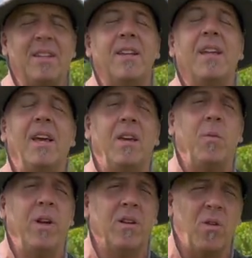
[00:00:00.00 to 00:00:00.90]
Today
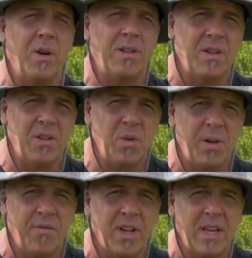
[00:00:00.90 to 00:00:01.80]
we are going to two
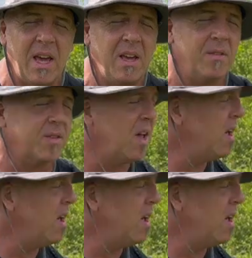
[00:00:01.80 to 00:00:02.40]
different caves.